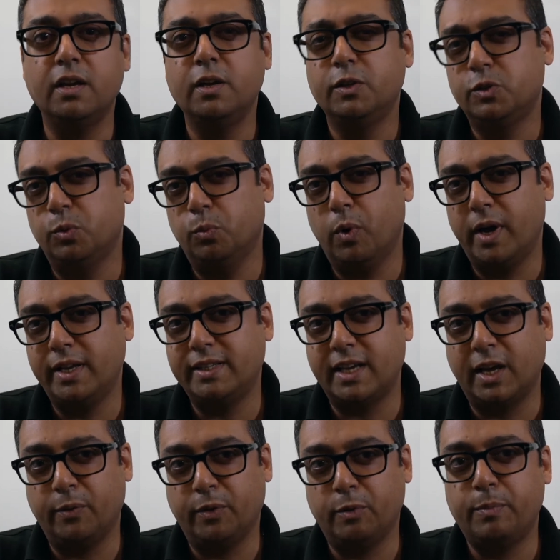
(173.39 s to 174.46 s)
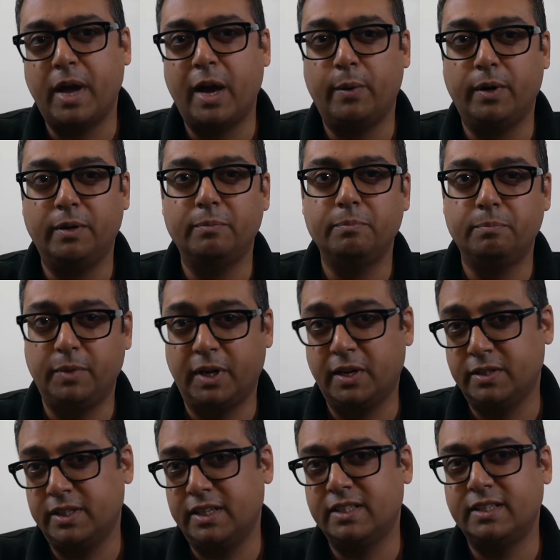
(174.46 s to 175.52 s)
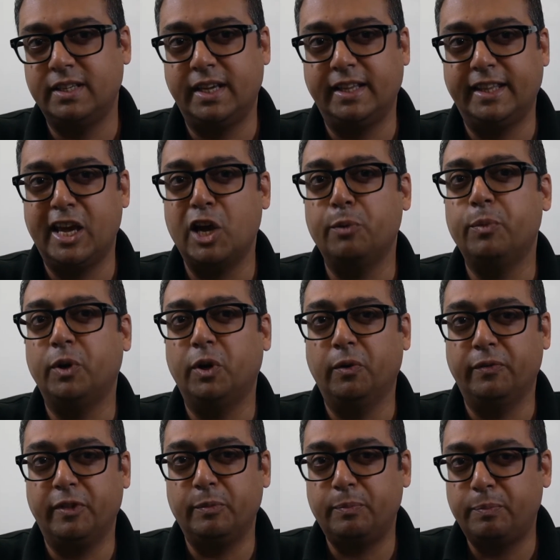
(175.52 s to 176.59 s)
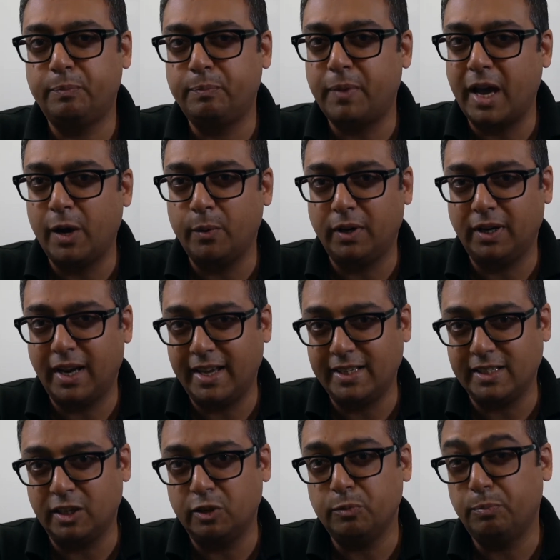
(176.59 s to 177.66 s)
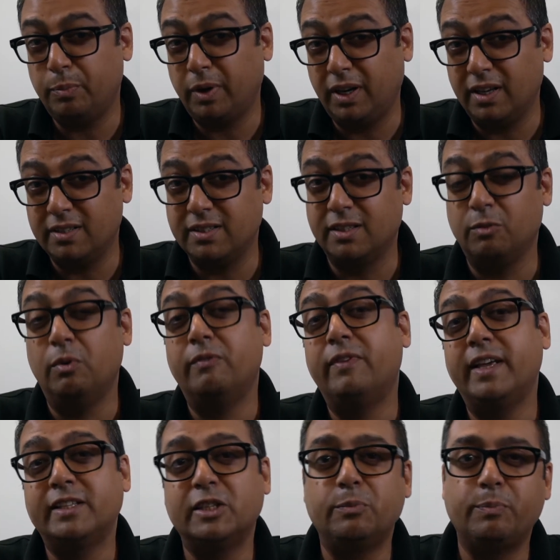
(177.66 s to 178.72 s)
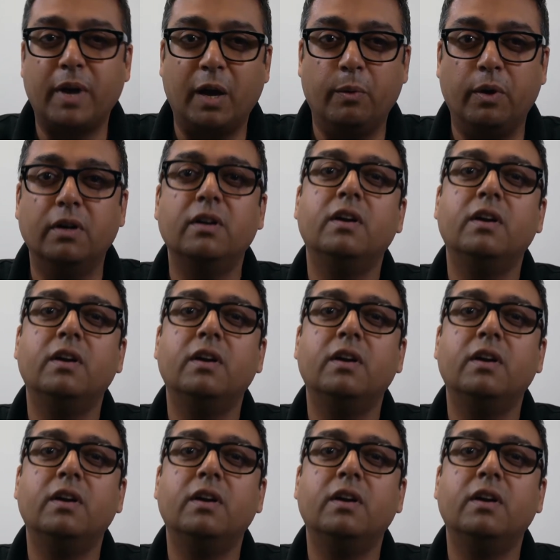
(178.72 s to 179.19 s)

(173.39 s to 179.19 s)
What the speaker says: to wind down the power because it's seeing the output of the power laser plus the reflected power